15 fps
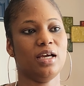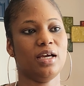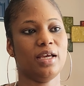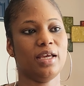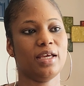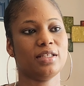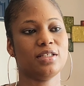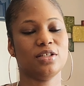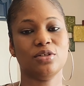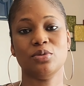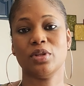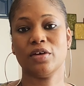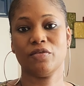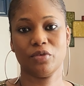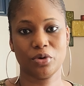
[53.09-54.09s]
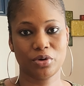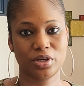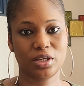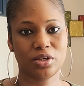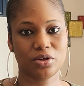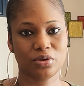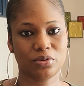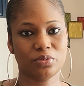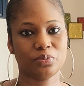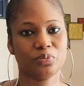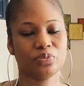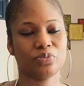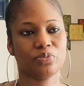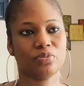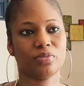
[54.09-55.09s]
I had to do that for a year.
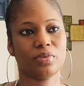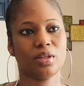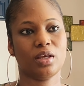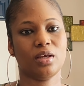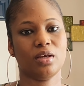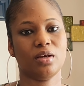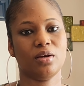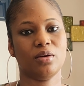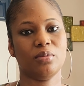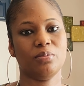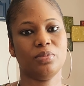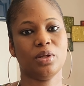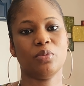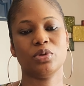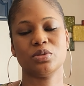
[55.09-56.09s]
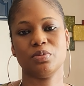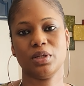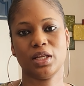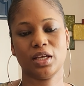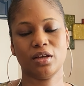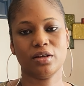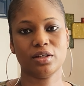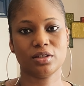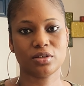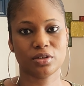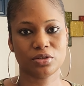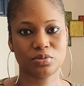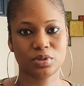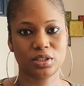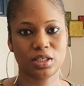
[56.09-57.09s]
That was when I got in
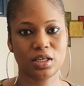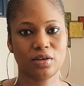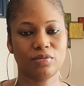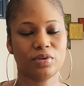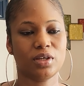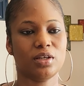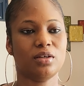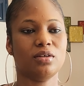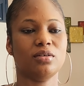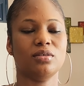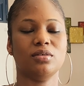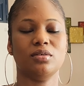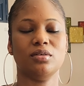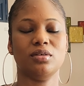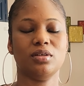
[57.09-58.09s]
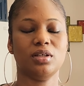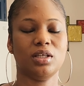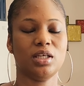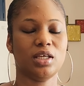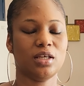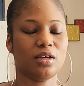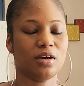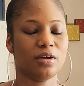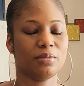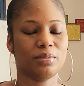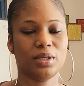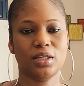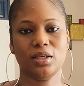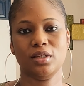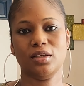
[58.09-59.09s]
touch with David. He got
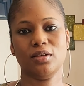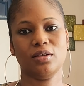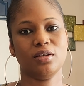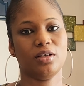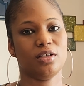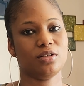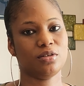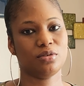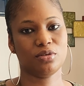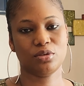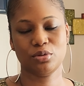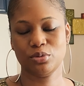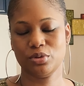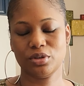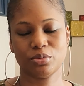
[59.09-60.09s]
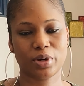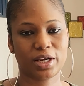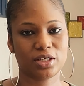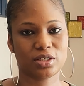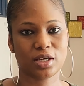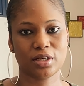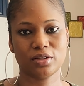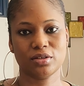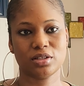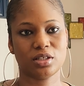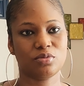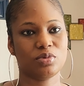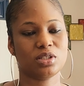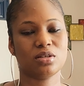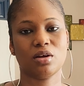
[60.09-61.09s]
me through the right channels,
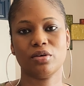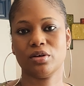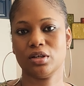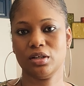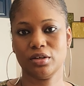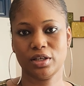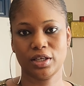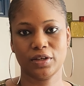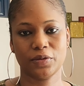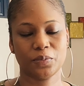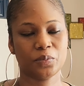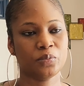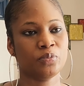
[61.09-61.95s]
and we started looking.